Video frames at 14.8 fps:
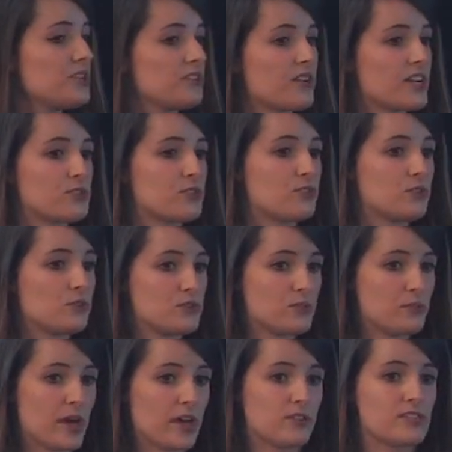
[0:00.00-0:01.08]
advisor knows
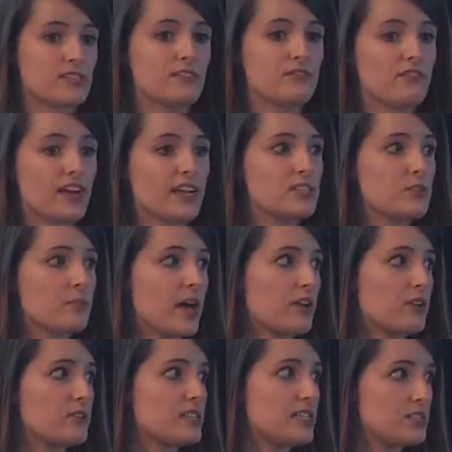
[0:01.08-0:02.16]
about us and finds about
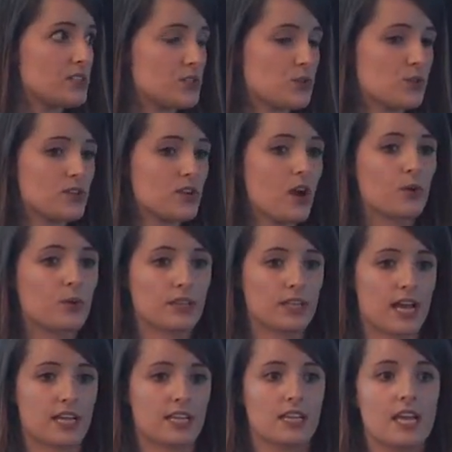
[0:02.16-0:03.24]
us in store,
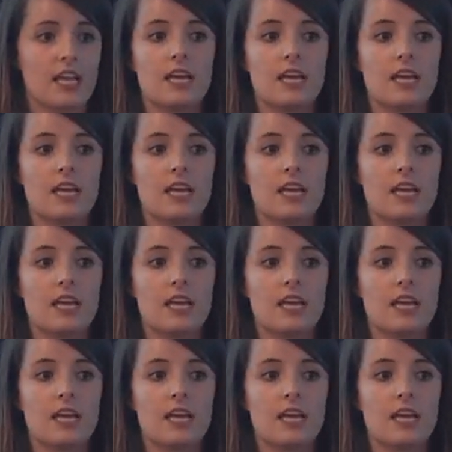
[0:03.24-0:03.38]
online.